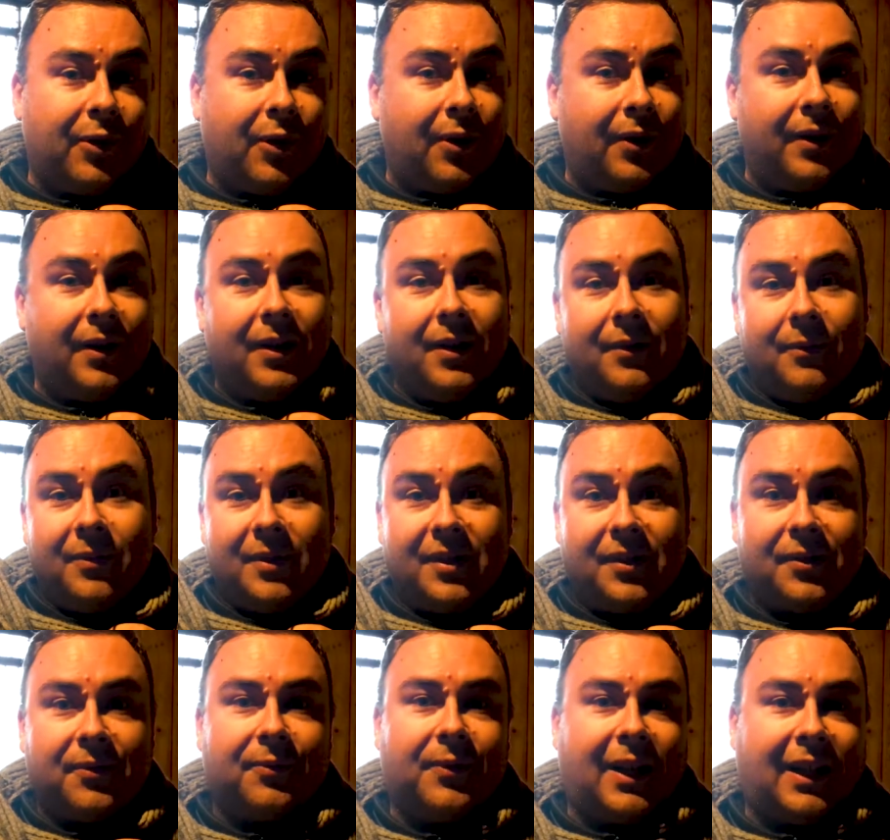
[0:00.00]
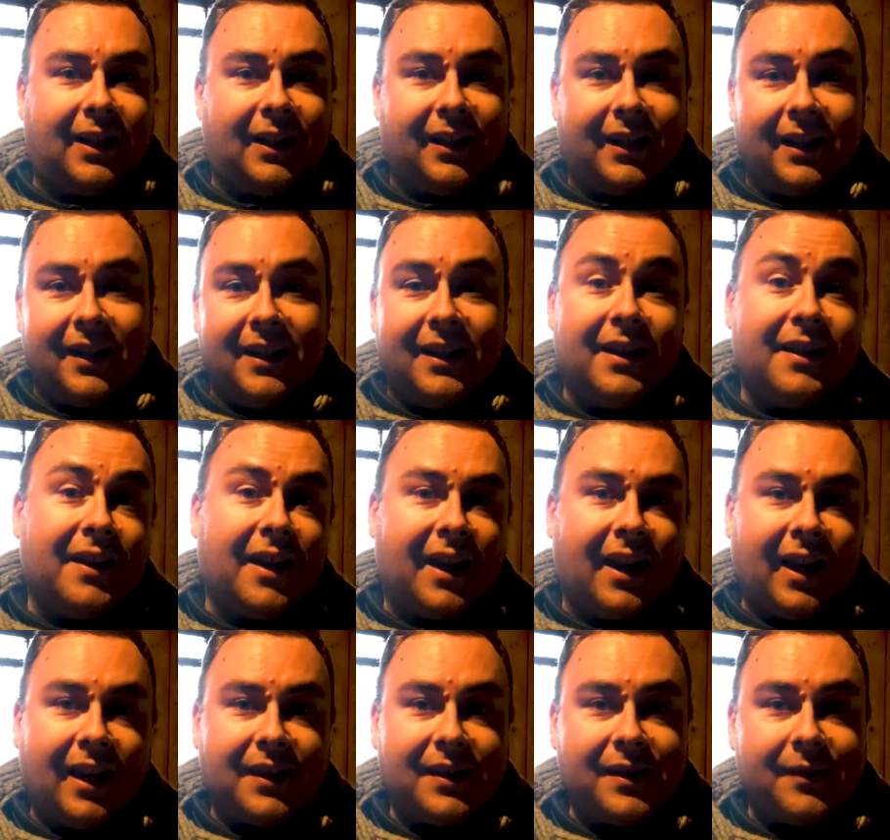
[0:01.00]
God was directly in the
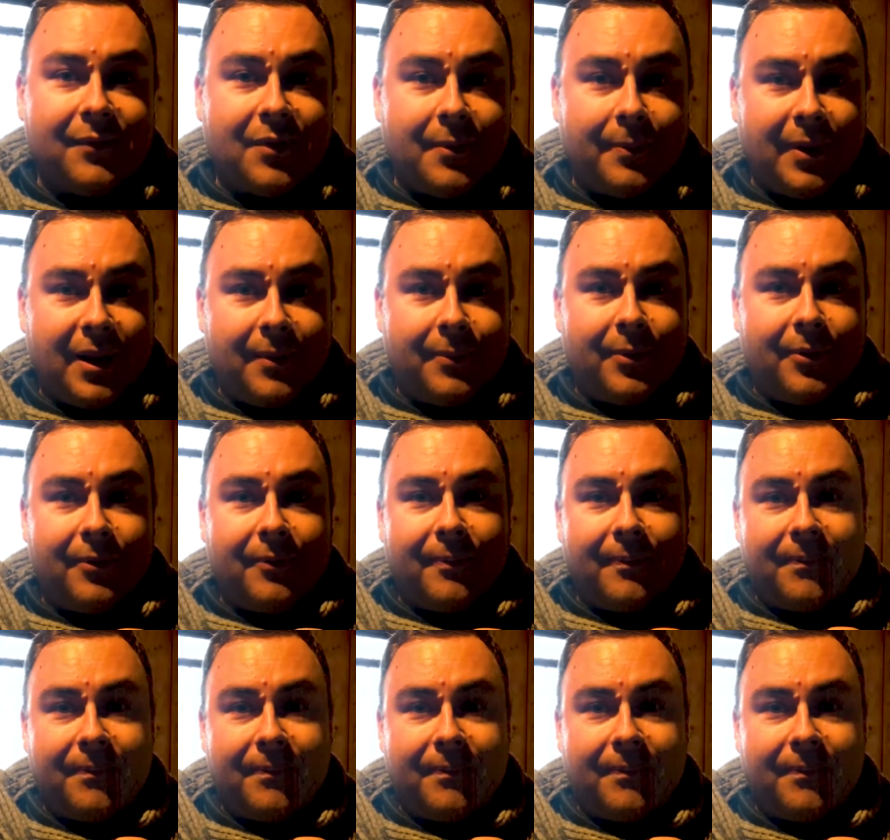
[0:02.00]
hands of the people.